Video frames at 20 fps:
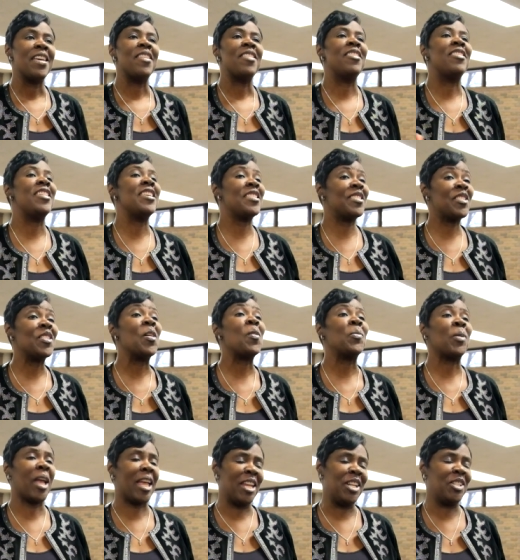This
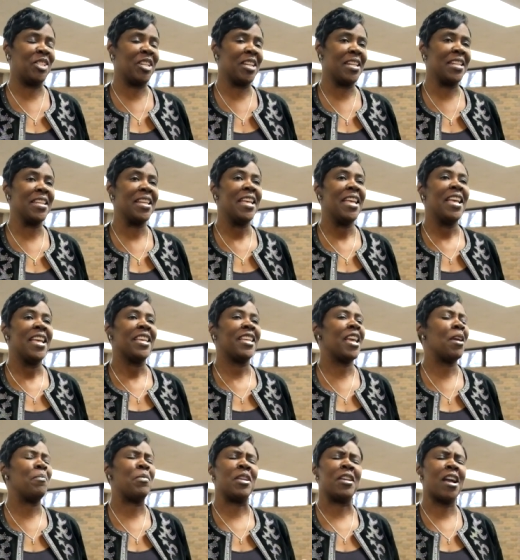location
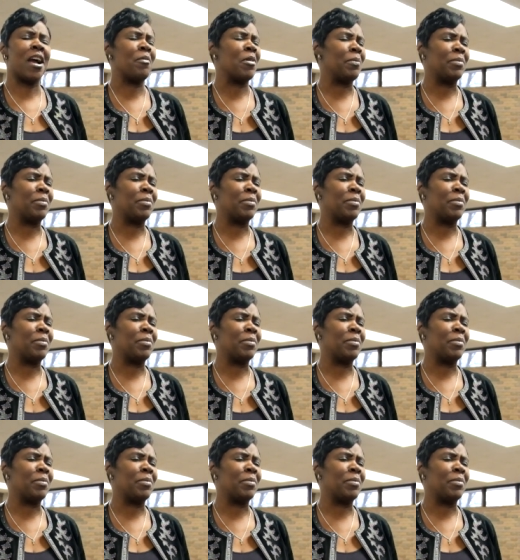can become a